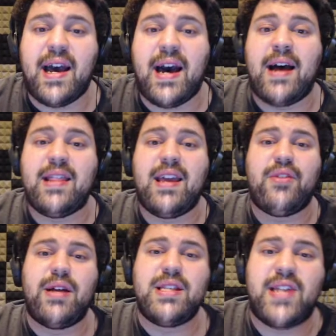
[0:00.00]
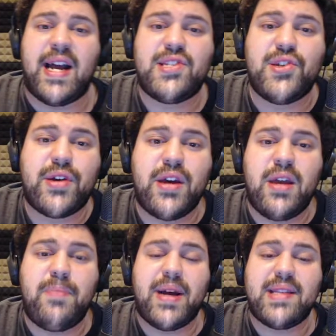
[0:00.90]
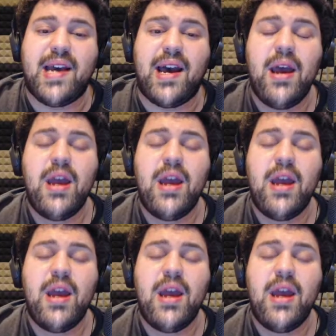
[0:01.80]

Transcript: The other one's not so good, but